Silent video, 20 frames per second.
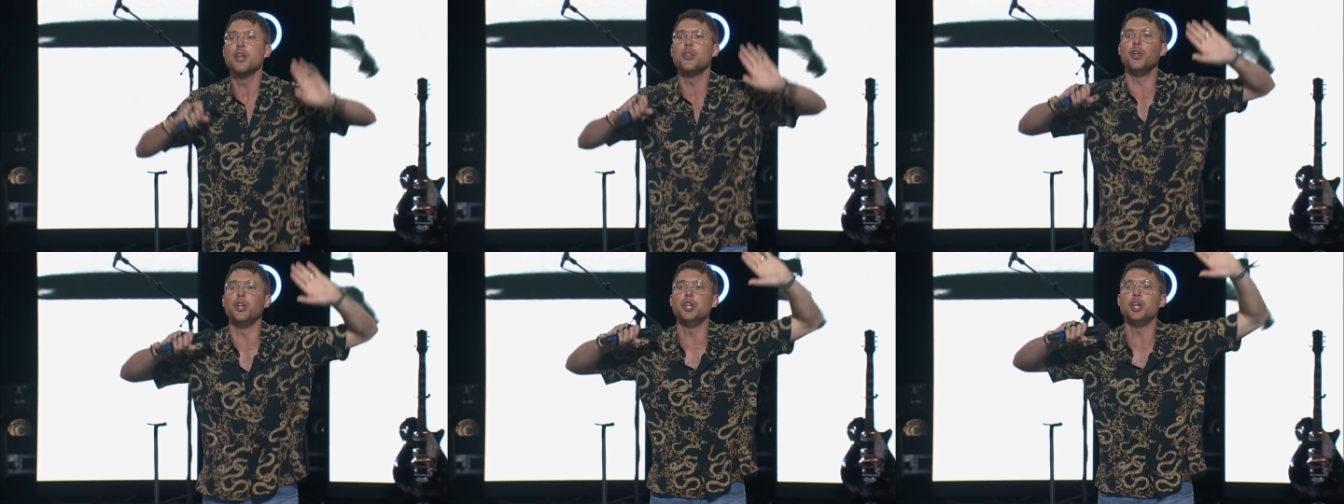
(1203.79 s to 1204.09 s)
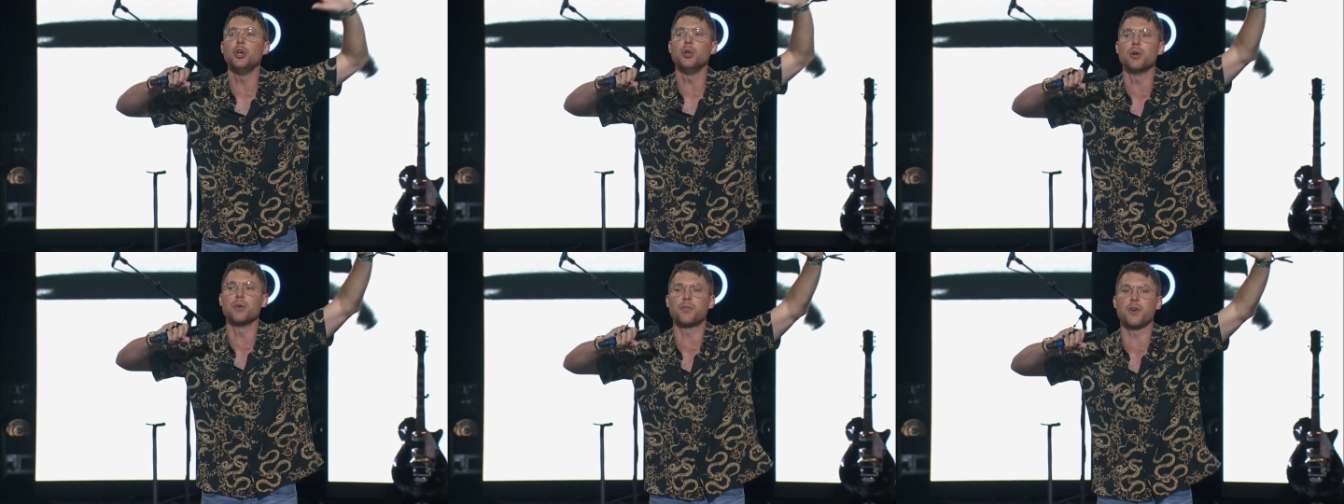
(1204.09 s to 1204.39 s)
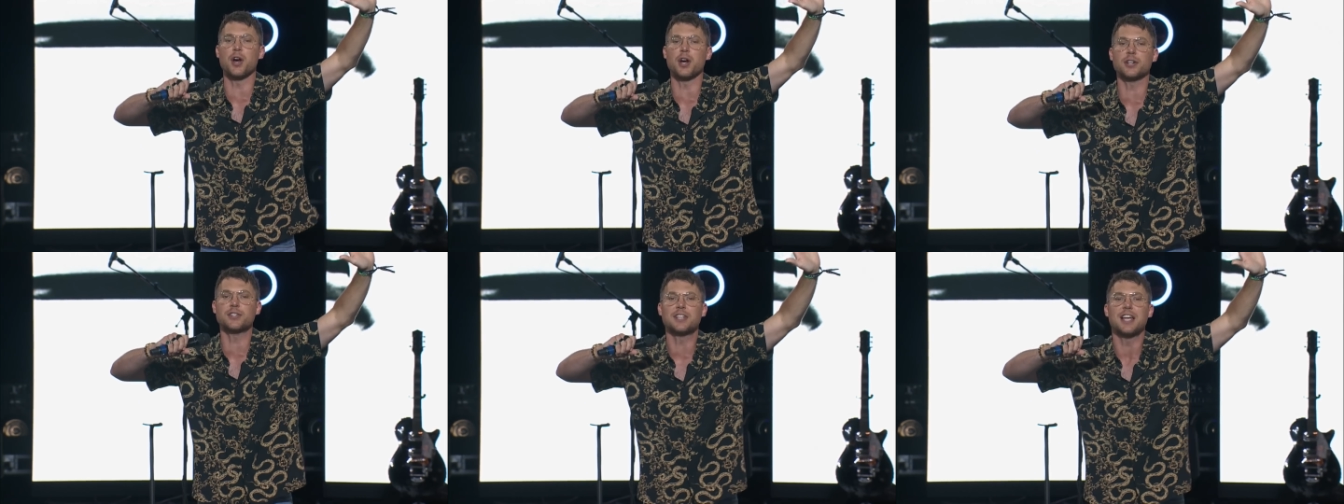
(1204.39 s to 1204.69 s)
The
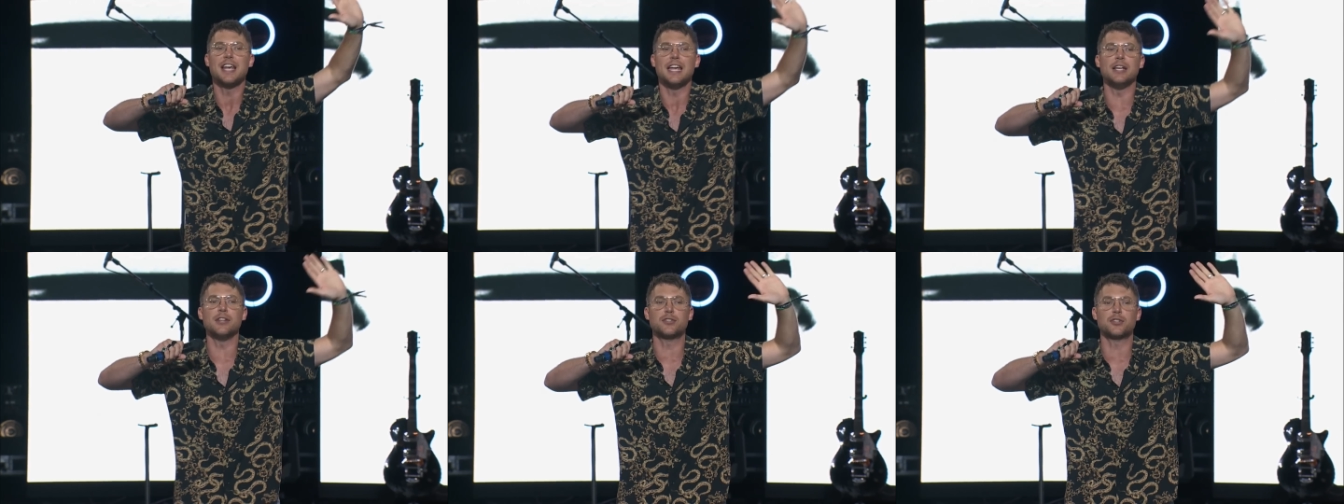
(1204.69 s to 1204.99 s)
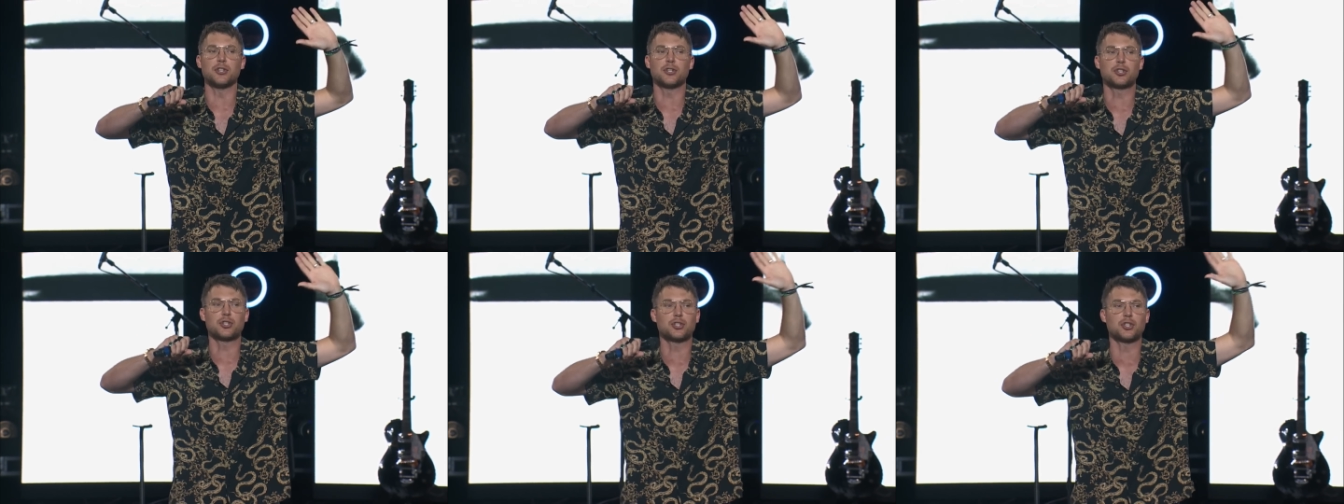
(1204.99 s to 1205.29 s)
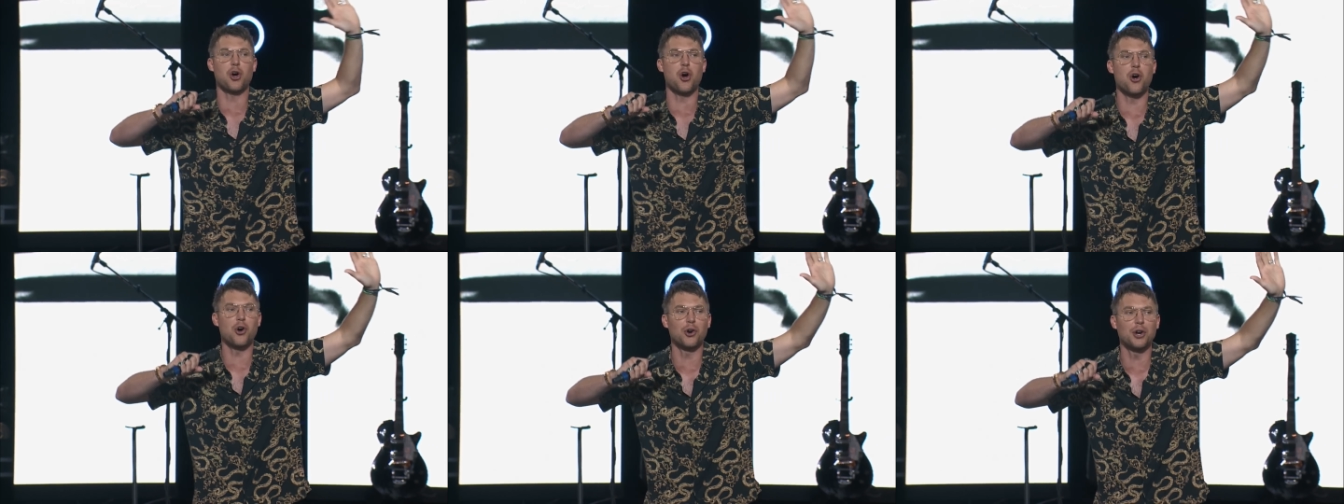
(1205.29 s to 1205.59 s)
universe is the
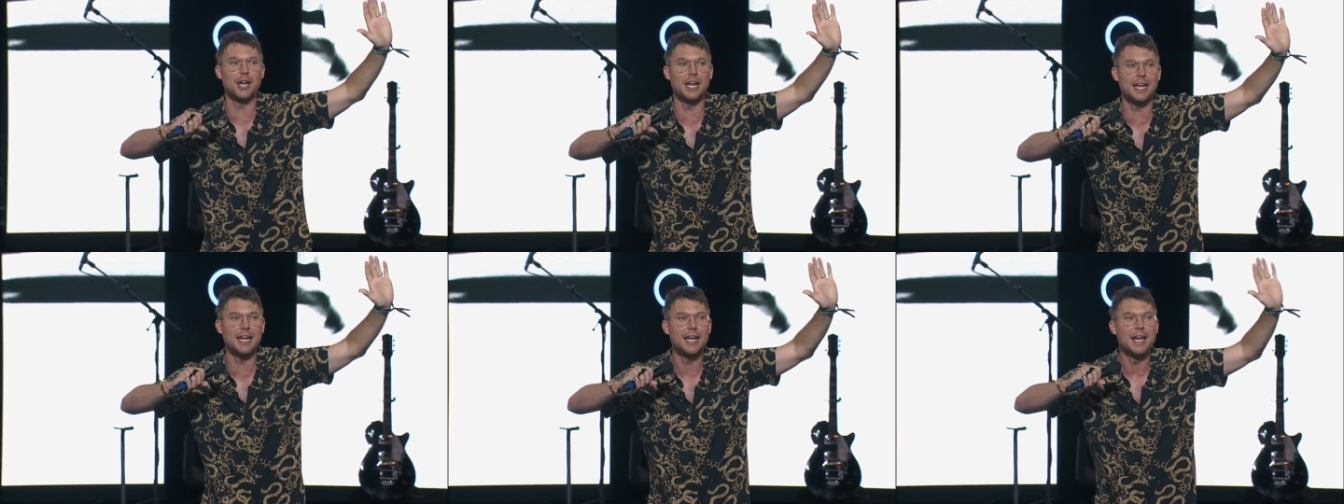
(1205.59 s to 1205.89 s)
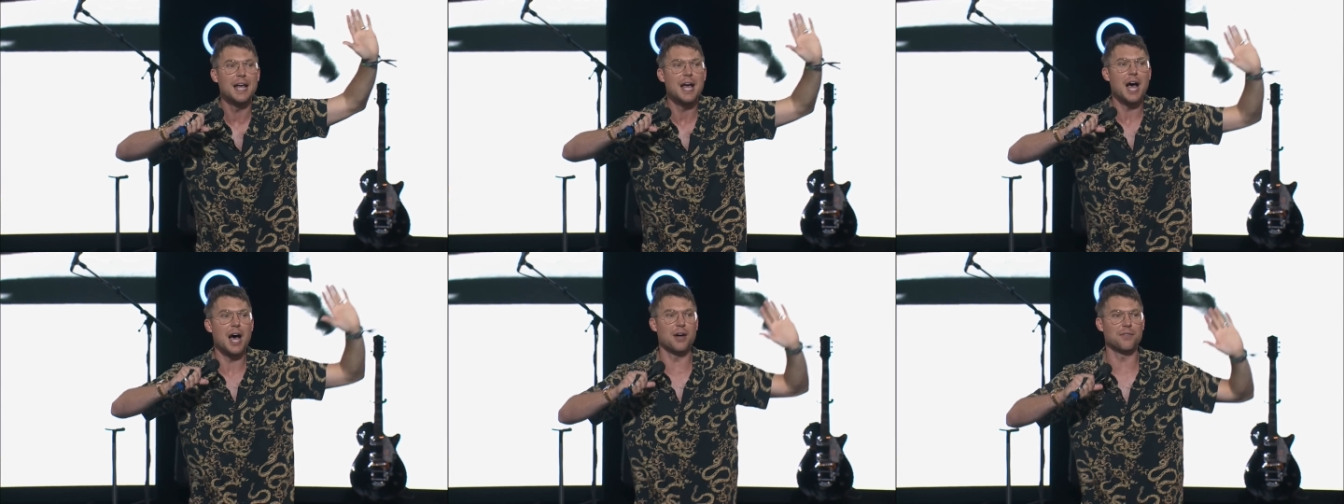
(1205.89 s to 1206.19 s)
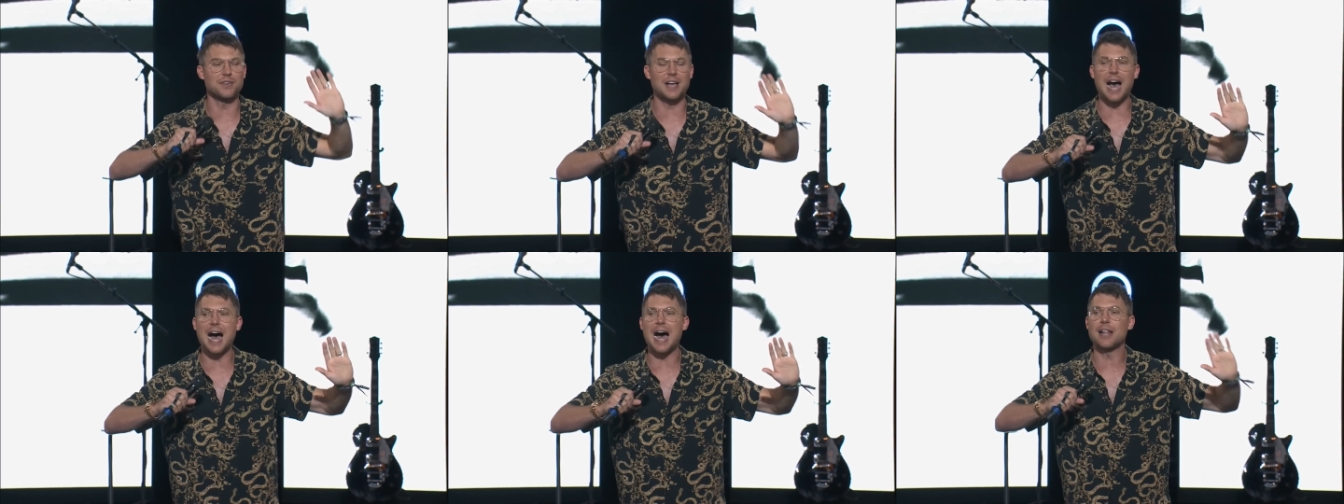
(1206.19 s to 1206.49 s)
story
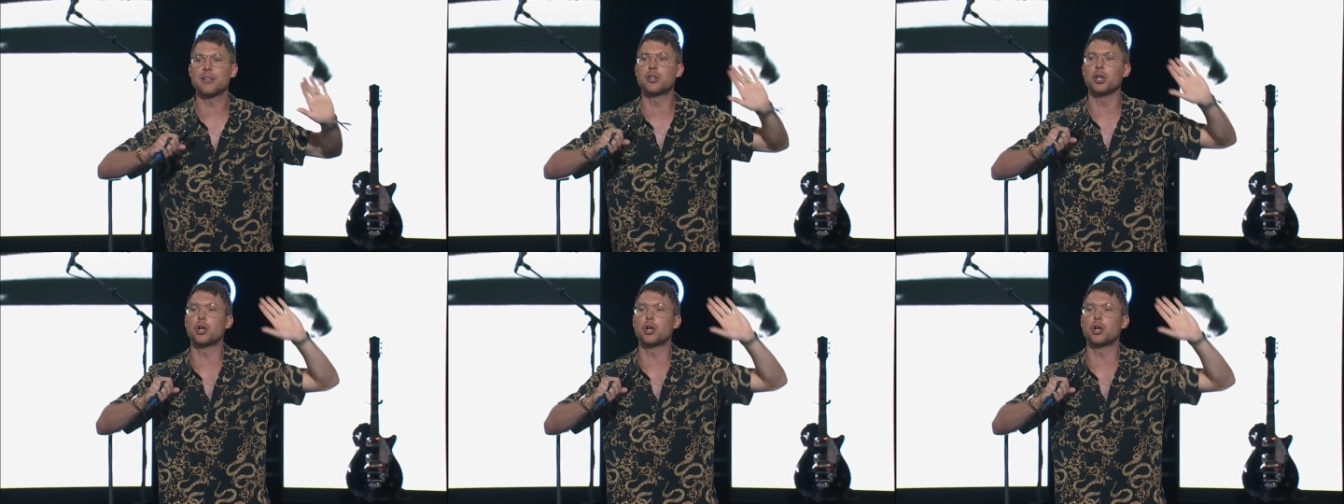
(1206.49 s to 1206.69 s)
of God.